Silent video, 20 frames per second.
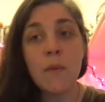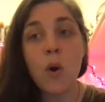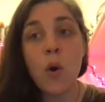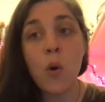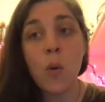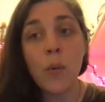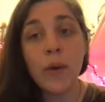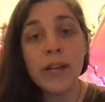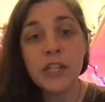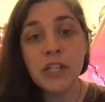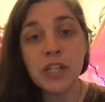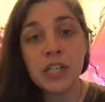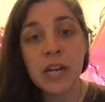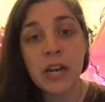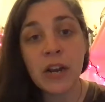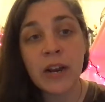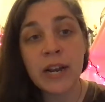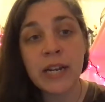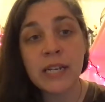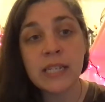always
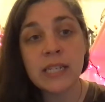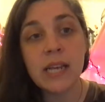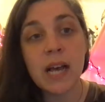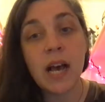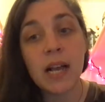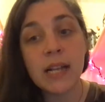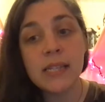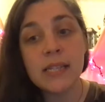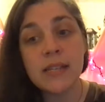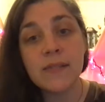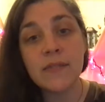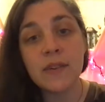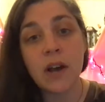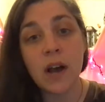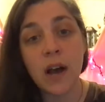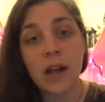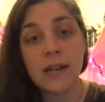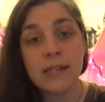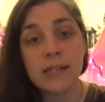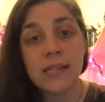sharing tons of
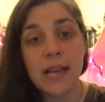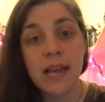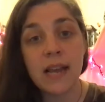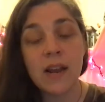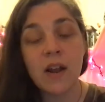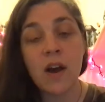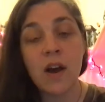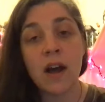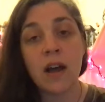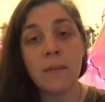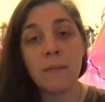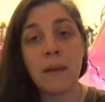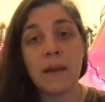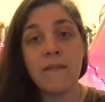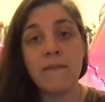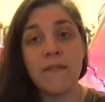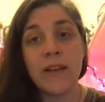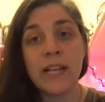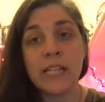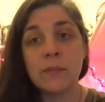content on
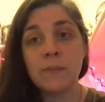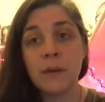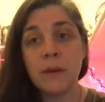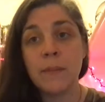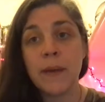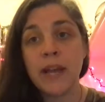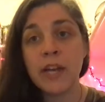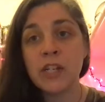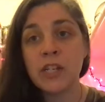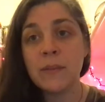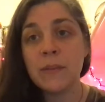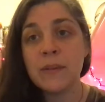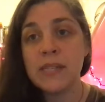my Facebook page.